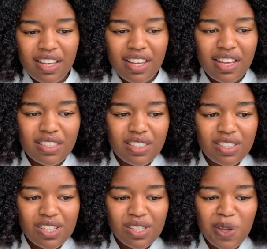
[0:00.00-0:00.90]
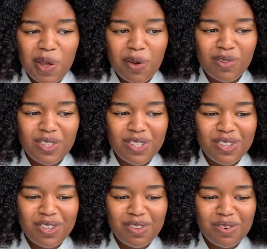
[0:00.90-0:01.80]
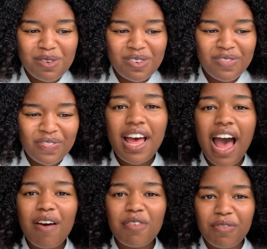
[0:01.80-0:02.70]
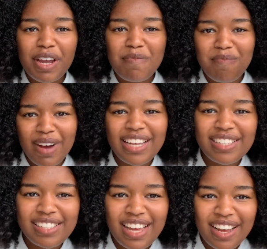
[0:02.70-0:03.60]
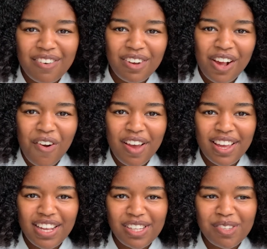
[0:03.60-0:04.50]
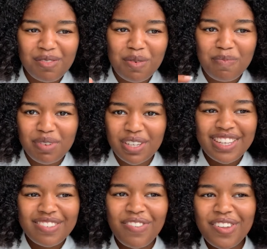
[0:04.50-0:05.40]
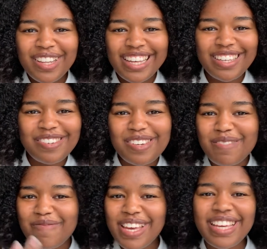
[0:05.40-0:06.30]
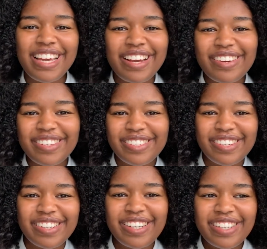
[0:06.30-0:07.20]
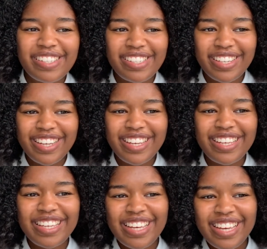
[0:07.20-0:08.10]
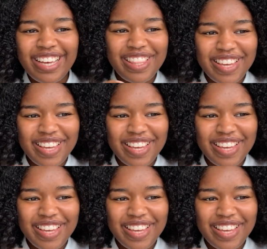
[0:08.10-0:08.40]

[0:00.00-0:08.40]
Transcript: It's just cute to have the right mindset when going into a book. Feel like you're the main character sitting in the